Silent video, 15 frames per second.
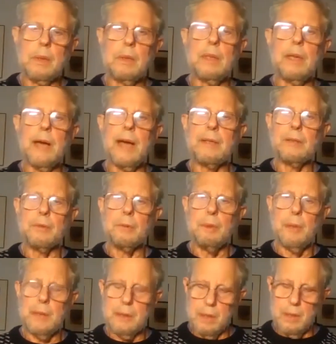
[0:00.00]
could not
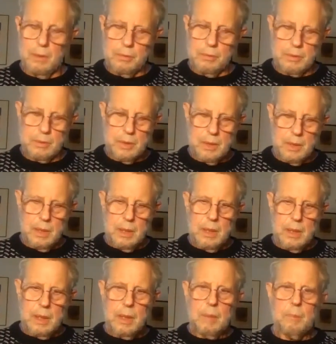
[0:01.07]
treat those
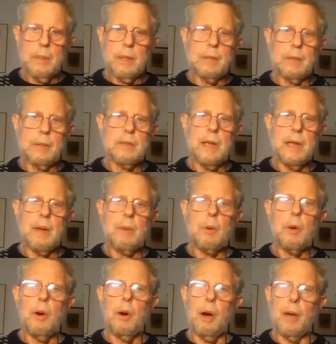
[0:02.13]
because they
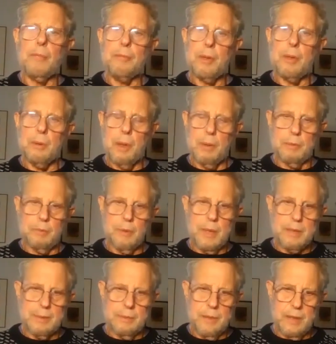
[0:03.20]
were off their own
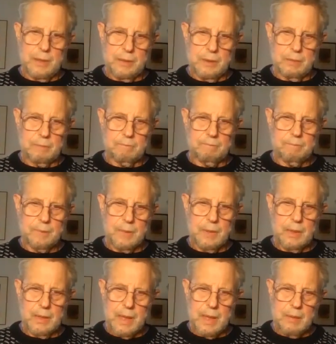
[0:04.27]
reservation.
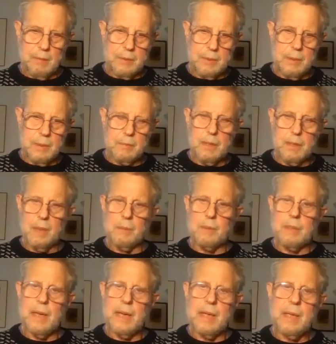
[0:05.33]
And that was
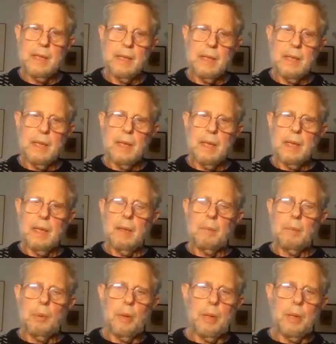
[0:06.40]
sometimes a
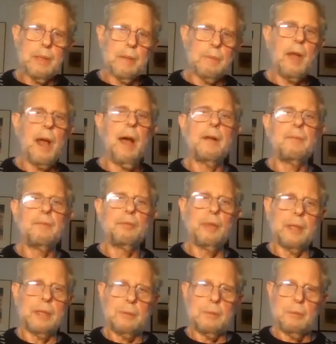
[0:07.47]
point of
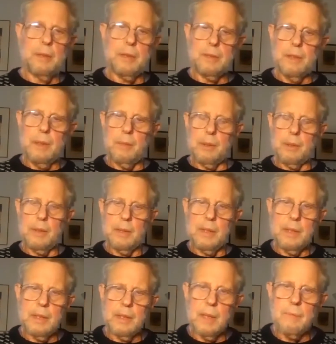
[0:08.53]
conflict with some of
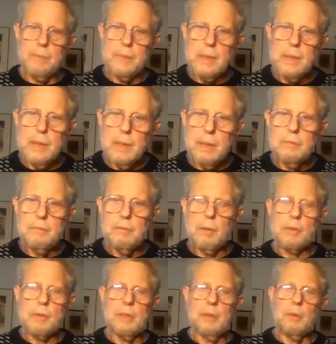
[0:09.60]
the
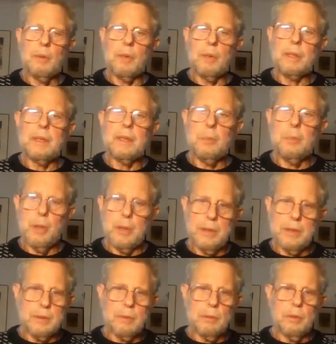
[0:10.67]
folks that worked at the
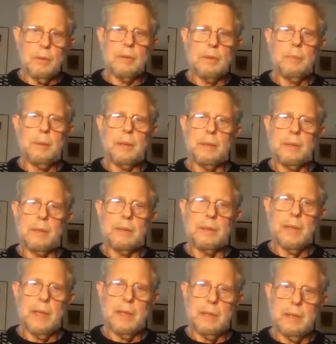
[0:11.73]
boarding schools,
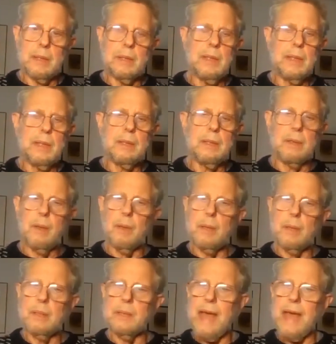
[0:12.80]
because they did need to go
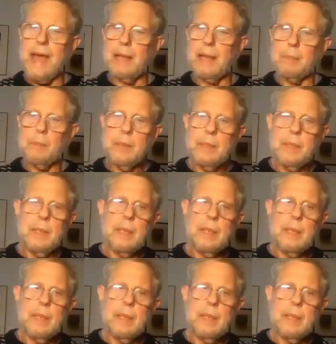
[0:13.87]
into Gallup